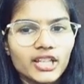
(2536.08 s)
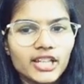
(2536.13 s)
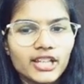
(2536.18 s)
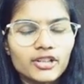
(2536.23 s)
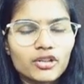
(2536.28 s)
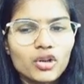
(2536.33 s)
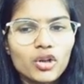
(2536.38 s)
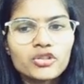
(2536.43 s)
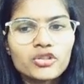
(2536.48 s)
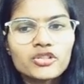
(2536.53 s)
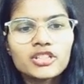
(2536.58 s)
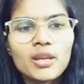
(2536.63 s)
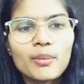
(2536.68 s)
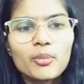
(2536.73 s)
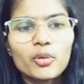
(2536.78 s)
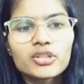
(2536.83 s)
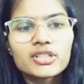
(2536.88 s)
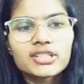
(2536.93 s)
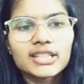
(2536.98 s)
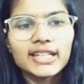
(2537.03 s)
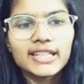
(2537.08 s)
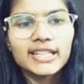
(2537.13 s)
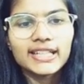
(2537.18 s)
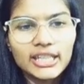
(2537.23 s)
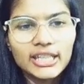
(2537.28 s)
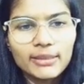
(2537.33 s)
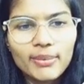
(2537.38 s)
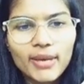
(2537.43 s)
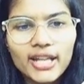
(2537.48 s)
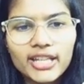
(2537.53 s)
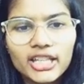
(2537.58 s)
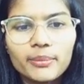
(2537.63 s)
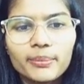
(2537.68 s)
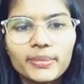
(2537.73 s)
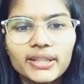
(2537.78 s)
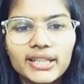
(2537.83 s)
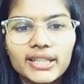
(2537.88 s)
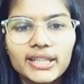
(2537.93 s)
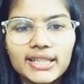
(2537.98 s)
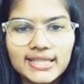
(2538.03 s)
It also supports the heap and the
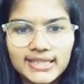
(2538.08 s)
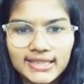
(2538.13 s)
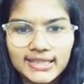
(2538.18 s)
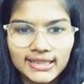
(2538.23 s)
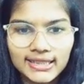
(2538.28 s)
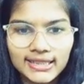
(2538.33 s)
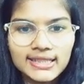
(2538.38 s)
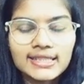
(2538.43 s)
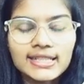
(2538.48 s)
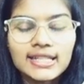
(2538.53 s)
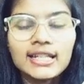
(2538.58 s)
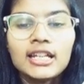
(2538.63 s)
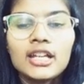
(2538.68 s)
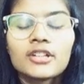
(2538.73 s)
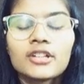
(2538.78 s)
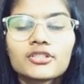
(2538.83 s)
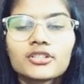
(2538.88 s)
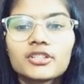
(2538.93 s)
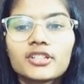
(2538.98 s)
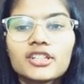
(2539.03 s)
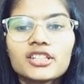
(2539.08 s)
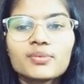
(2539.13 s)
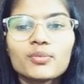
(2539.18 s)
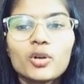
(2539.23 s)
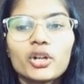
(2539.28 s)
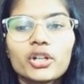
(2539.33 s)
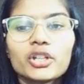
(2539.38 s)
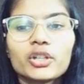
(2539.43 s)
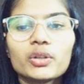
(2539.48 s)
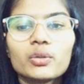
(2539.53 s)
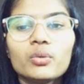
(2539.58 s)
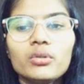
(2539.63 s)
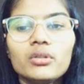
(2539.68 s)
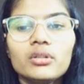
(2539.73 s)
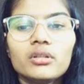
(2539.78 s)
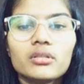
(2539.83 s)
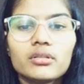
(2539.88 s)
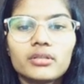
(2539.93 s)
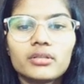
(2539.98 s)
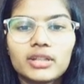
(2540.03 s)
BSTs. So this
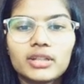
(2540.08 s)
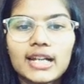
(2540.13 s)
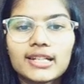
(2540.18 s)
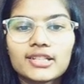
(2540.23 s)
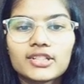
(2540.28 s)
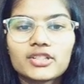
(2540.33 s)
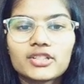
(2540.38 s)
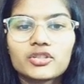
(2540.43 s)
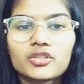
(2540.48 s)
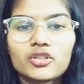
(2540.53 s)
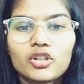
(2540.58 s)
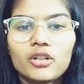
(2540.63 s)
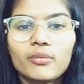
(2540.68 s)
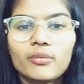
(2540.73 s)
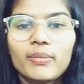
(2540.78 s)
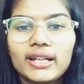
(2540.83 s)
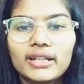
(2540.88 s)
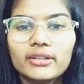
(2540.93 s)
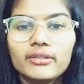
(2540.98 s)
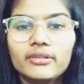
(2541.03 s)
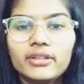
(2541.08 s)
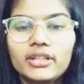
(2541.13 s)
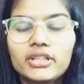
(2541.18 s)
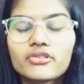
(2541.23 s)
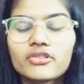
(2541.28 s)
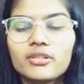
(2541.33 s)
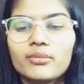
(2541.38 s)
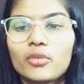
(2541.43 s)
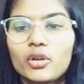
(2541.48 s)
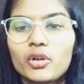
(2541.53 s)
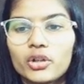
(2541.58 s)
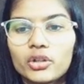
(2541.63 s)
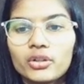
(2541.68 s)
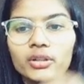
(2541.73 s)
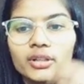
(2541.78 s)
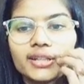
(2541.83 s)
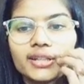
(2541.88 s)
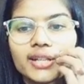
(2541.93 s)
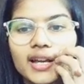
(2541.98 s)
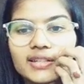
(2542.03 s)
module, that is your binary tree module,
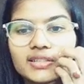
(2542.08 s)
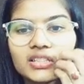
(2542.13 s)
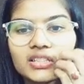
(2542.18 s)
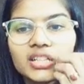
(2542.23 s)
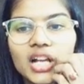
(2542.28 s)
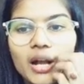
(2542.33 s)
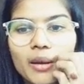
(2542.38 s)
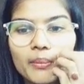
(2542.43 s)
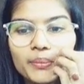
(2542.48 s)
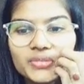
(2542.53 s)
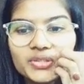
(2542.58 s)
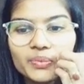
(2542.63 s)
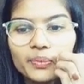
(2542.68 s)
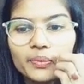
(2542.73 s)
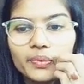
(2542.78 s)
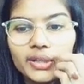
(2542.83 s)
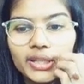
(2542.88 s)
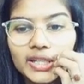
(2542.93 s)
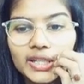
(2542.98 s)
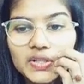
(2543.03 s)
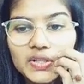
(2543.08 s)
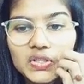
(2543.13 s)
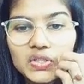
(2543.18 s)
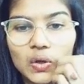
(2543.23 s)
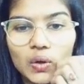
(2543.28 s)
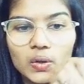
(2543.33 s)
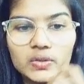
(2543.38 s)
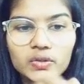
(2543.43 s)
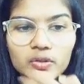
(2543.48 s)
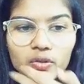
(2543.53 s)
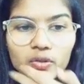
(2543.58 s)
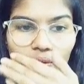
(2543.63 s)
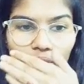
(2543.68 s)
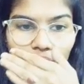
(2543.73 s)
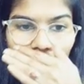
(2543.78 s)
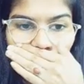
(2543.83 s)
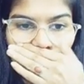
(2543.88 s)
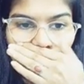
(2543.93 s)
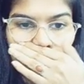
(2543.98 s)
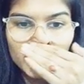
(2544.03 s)
it doesn't come pre-installed, so you
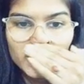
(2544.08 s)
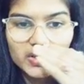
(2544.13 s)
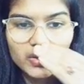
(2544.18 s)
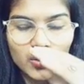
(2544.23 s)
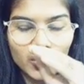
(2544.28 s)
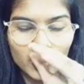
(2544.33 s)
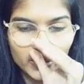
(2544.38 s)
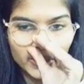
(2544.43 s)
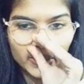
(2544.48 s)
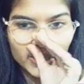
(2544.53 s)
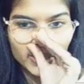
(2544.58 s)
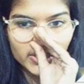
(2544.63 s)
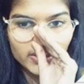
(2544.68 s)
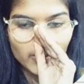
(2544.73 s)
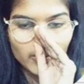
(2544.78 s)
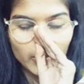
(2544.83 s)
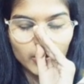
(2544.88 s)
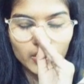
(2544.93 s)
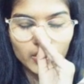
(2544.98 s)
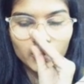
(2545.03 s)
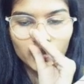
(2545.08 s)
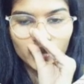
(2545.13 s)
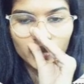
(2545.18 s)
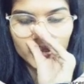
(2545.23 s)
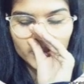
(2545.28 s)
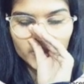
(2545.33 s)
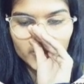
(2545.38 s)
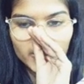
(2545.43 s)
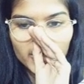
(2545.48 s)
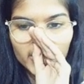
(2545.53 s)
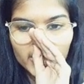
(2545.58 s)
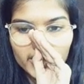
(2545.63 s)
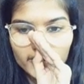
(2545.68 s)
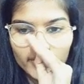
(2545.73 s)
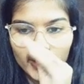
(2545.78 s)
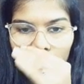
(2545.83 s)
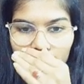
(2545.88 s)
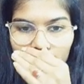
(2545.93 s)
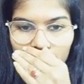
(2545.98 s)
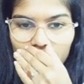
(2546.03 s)
need to install this onto your
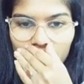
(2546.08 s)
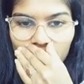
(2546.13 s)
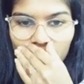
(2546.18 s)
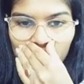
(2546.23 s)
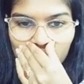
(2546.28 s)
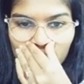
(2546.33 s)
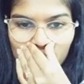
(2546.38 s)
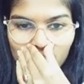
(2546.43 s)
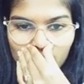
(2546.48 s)
devices,